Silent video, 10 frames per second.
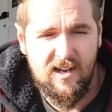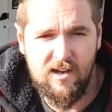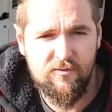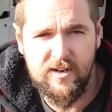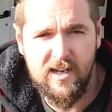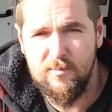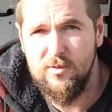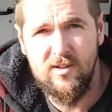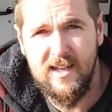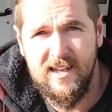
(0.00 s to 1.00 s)

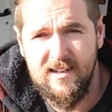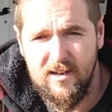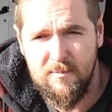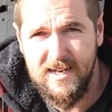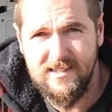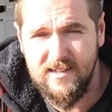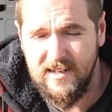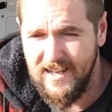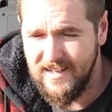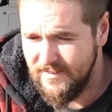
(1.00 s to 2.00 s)
unforgettable and
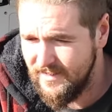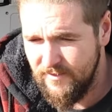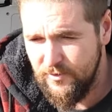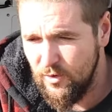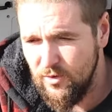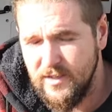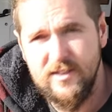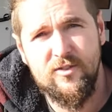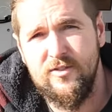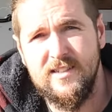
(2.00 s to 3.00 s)
amazing. And if you're
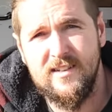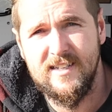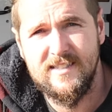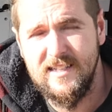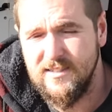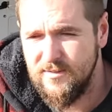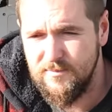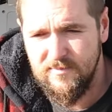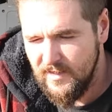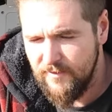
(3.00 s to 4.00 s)
looking to do this kind of system,